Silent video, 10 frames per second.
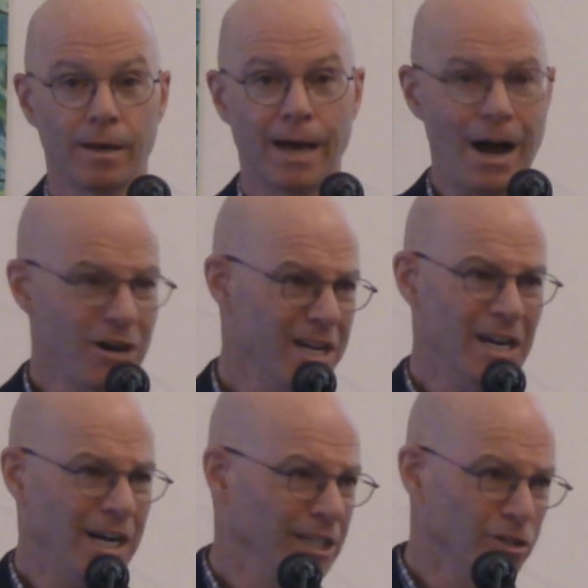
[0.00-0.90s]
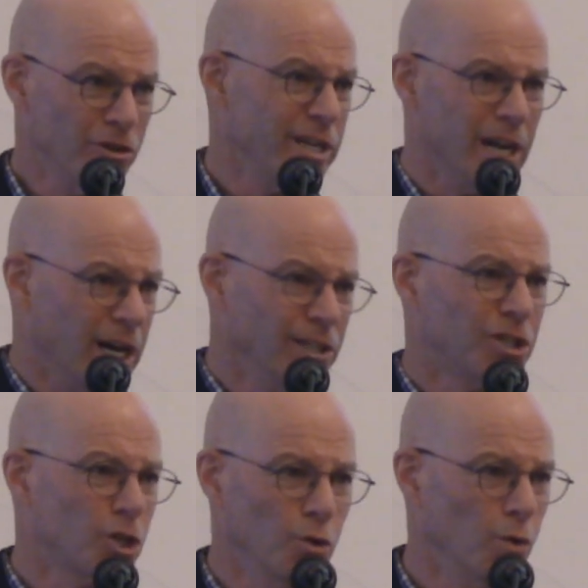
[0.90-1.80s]
How can unlearned,
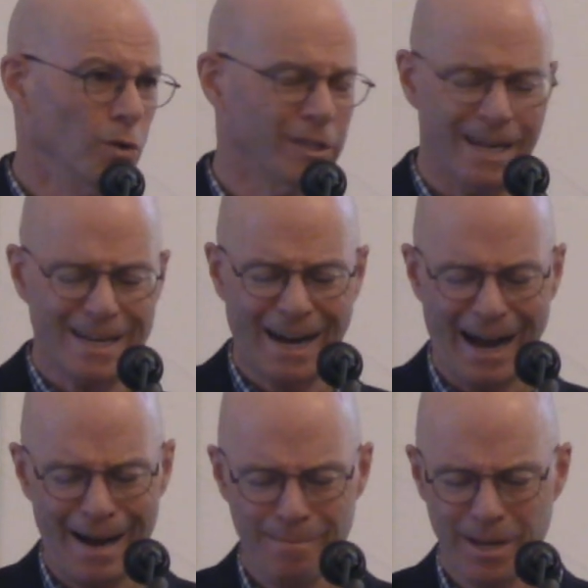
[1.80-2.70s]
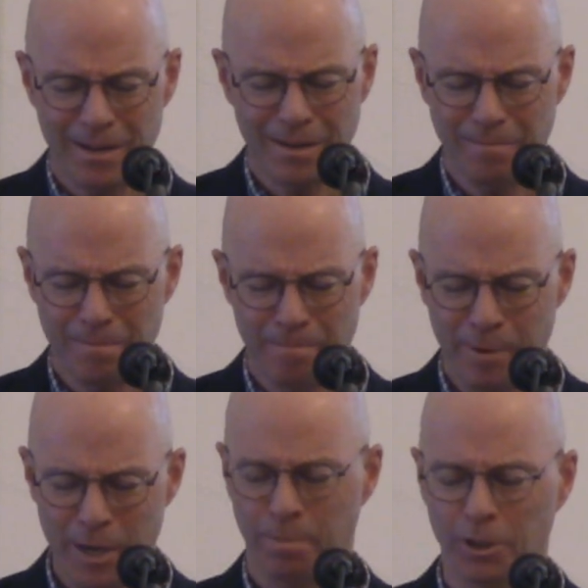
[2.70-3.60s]
unschooled, and common
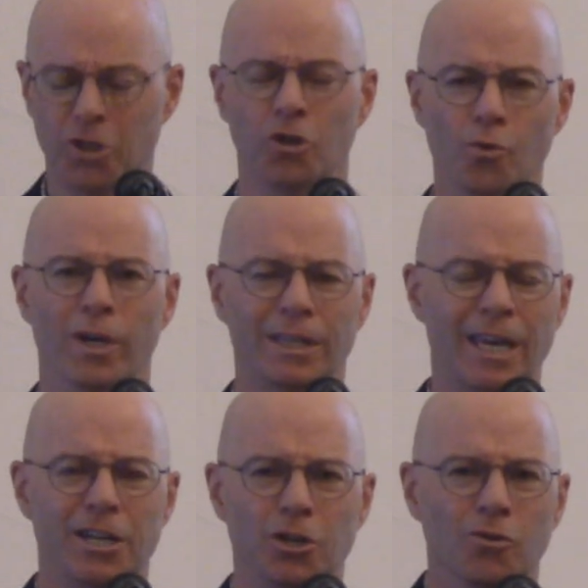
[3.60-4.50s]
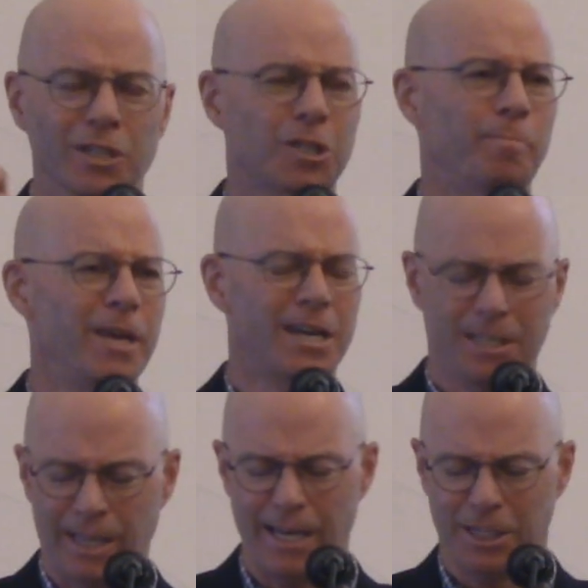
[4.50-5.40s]
people do what they do and speak
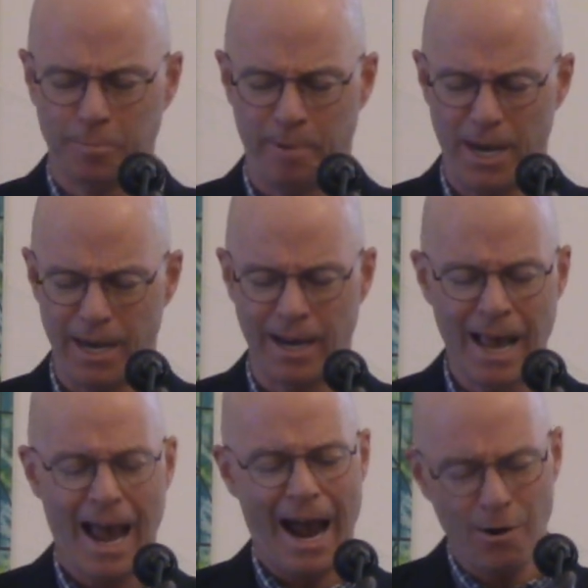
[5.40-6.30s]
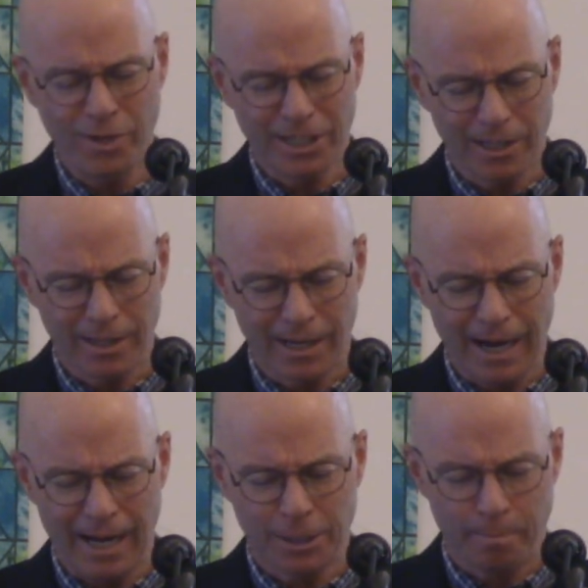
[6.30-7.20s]
as they speak? How is it that
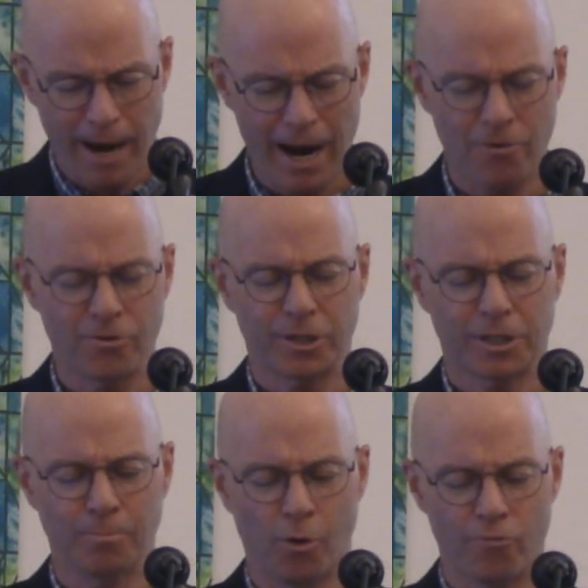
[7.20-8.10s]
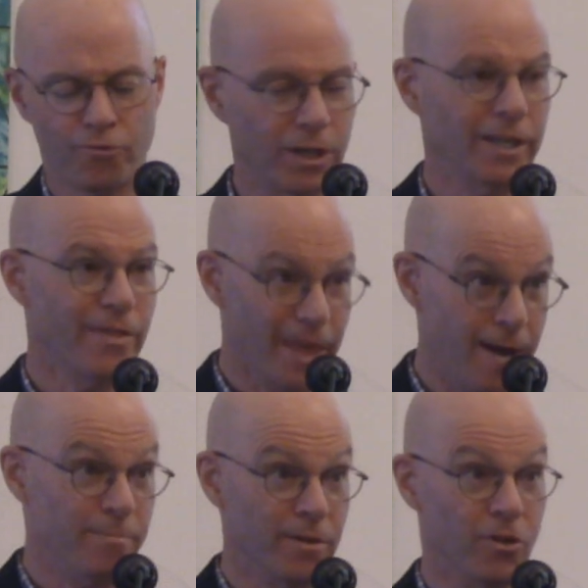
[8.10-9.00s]
God's power is more real in
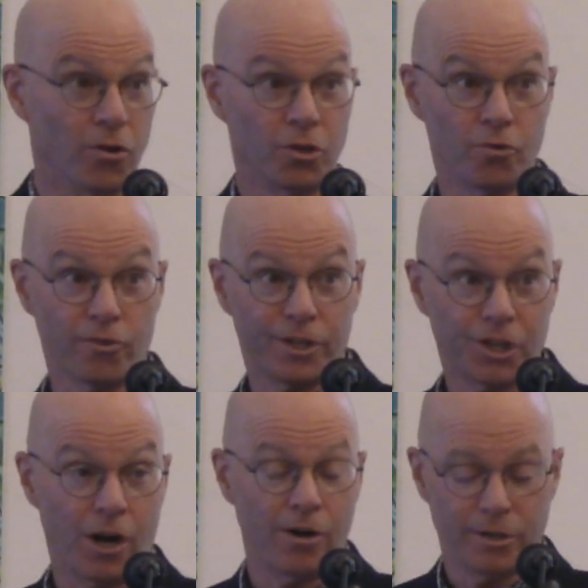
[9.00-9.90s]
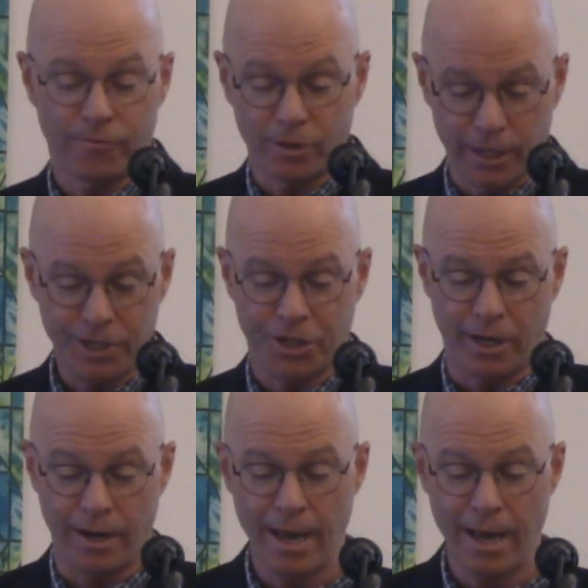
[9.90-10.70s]
them than those who are in charge of religion?